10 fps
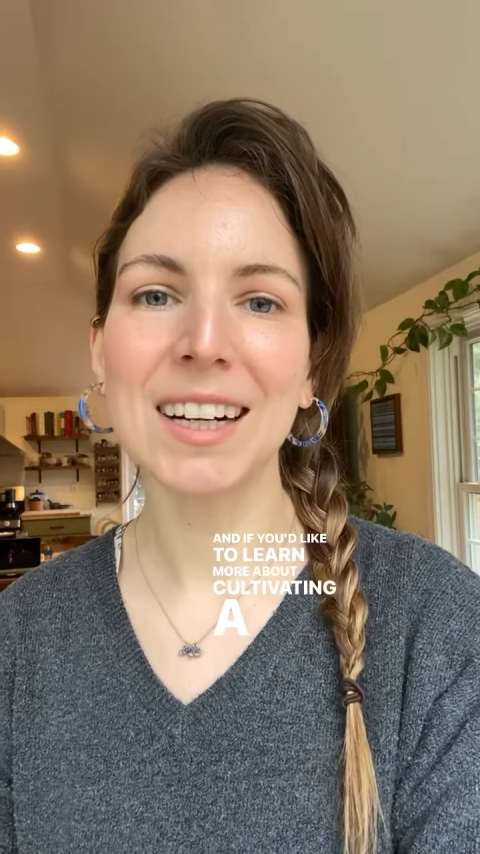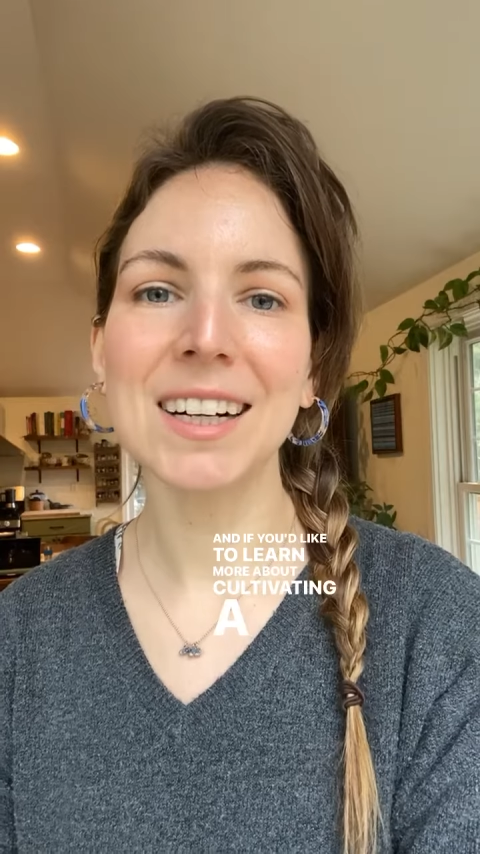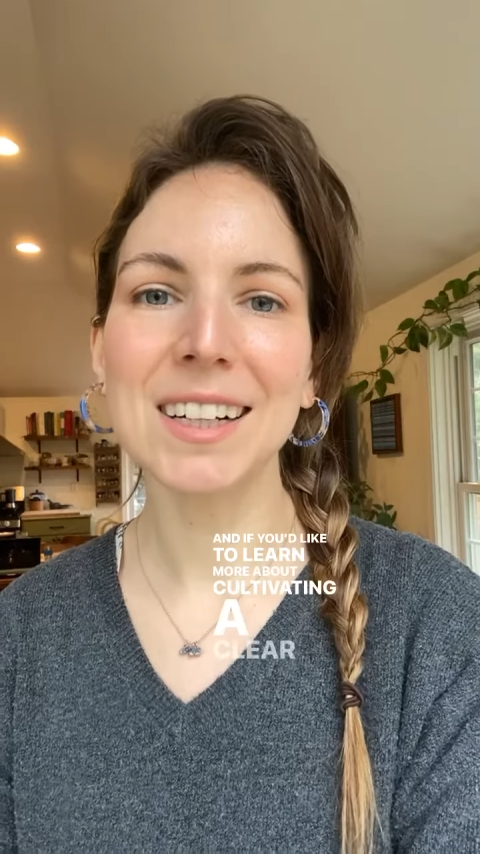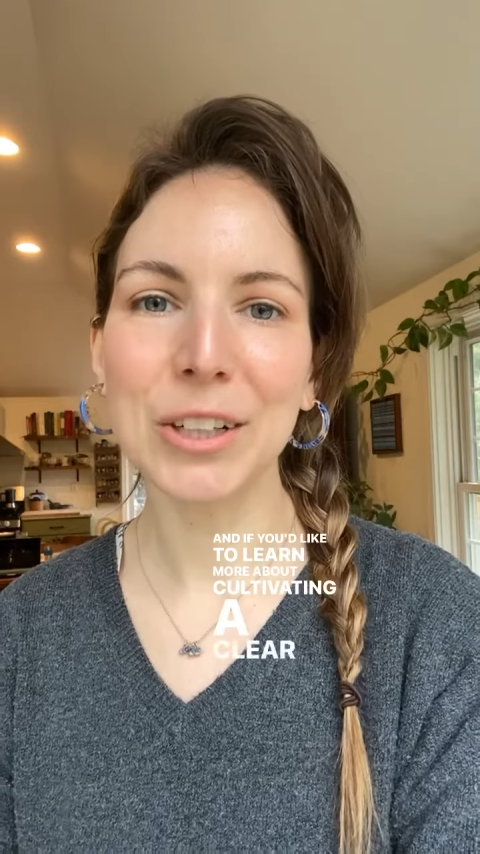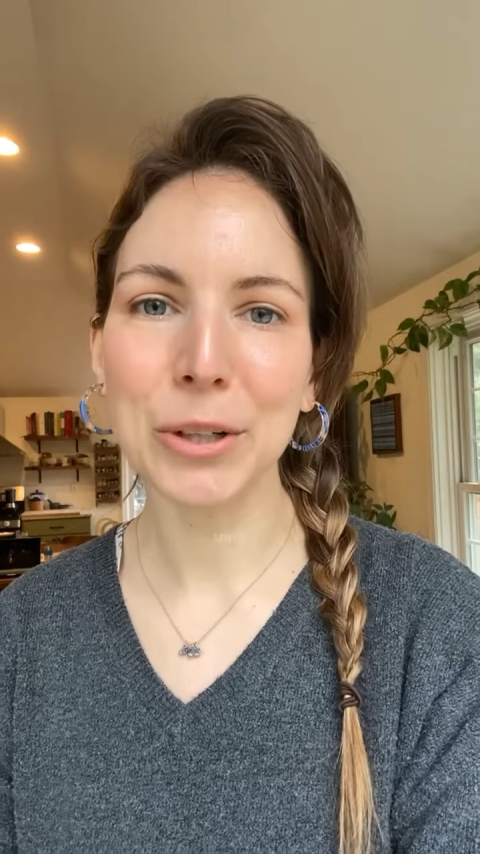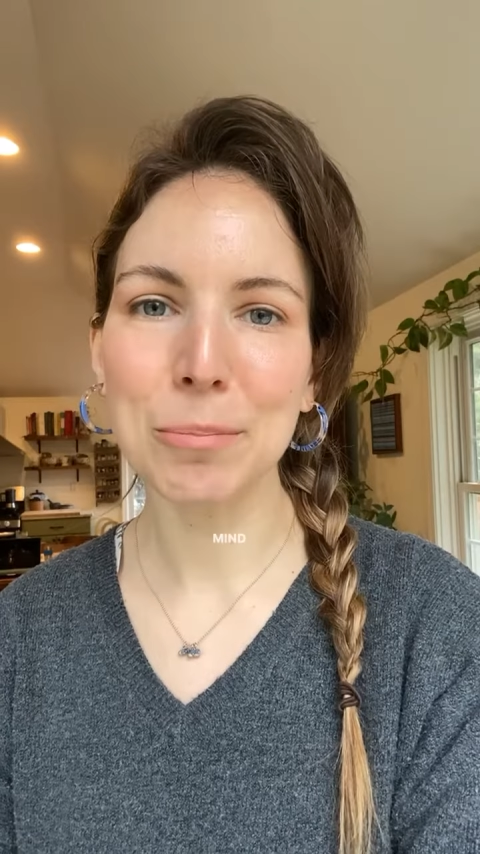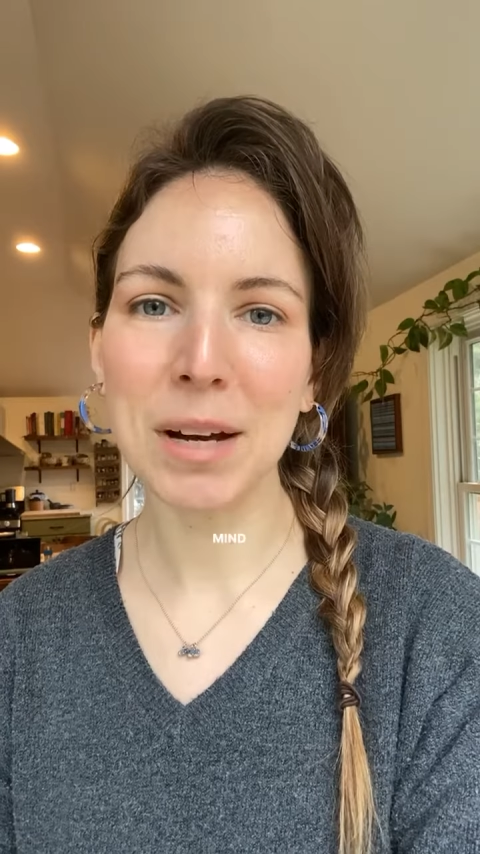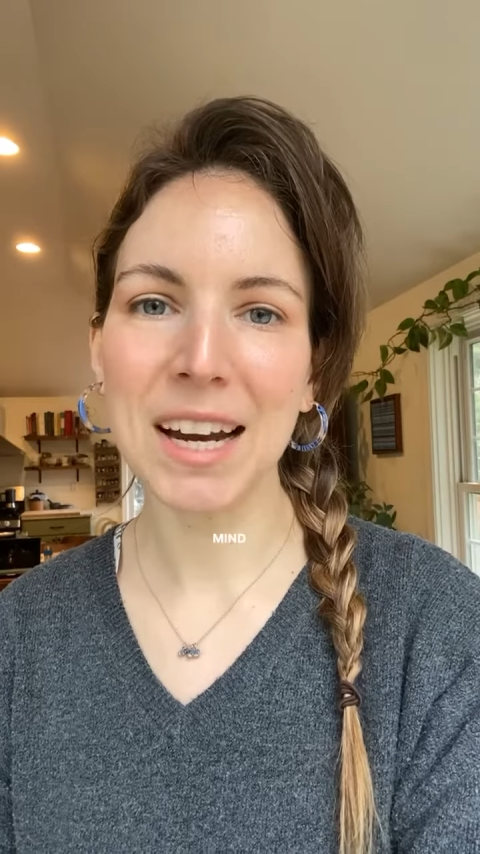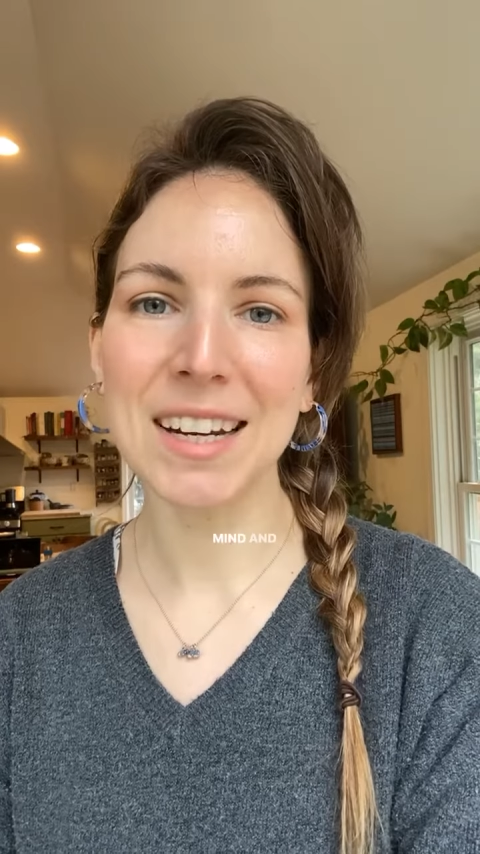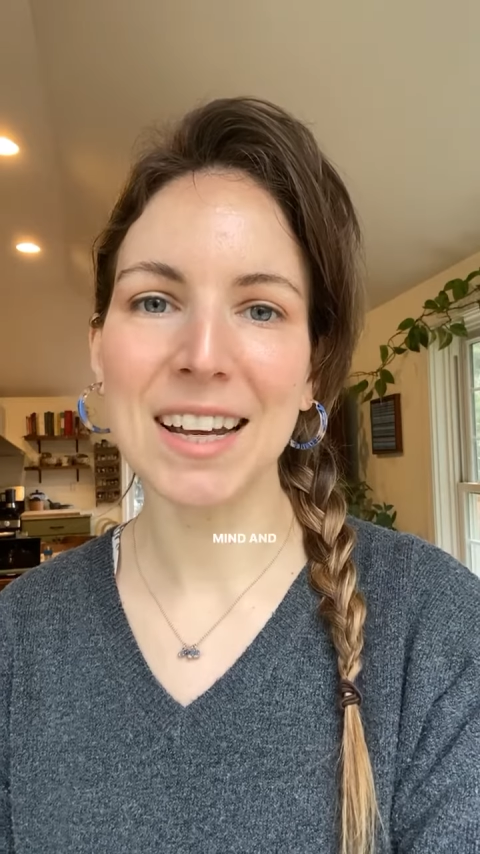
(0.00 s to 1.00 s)
a clear
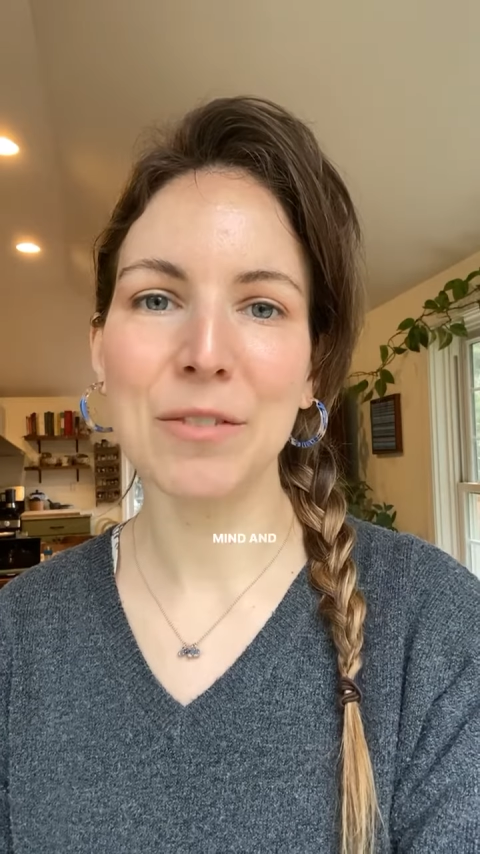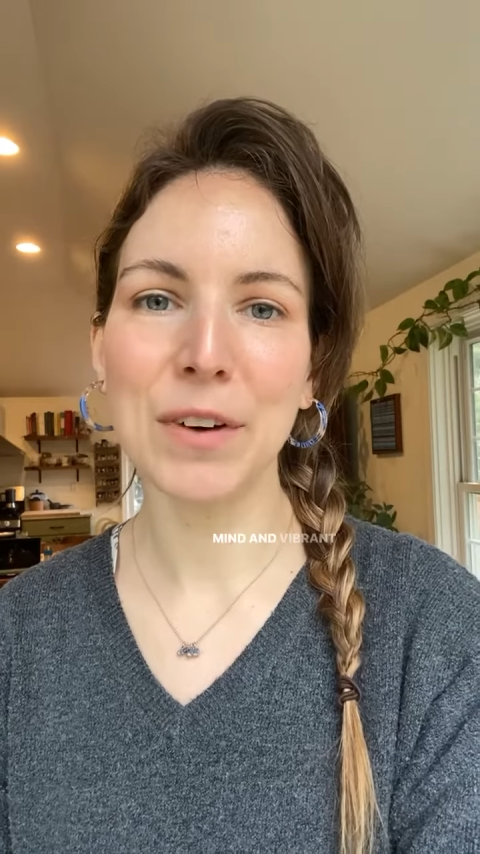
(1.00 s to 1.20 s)
mind and